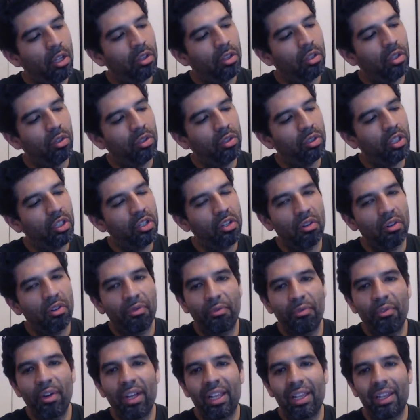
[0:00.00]
Those are your
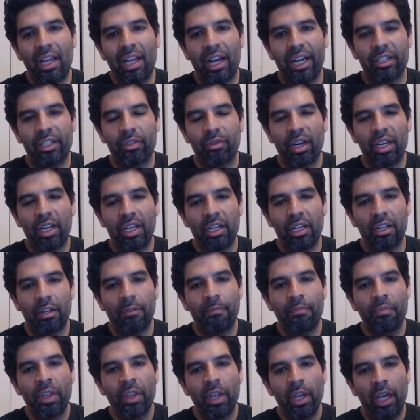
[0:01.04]
fret lines right here.